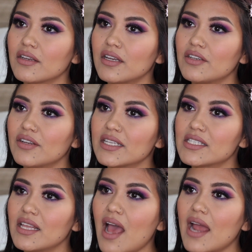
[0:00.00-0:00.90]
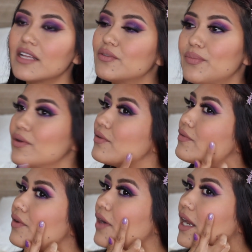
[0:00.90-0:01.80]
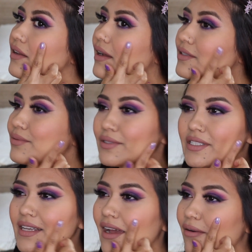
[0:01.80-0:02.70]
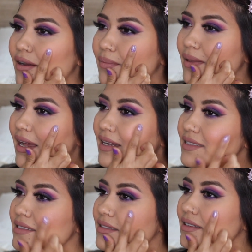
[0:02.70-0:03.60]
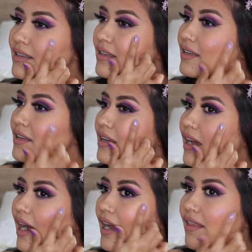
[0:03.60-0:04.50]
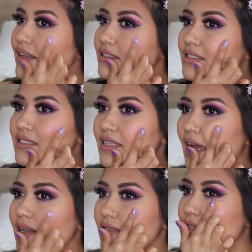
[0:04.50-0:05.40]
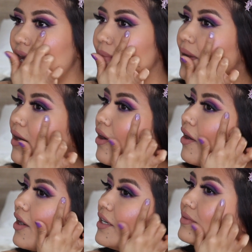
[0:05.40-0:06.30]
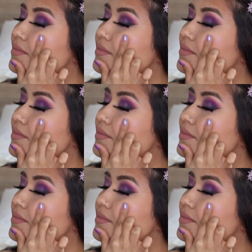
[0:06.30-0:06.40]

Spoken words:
Can you guys see that? It's beautiful, and you guys will see how it applies. I like to just kind of dab it on.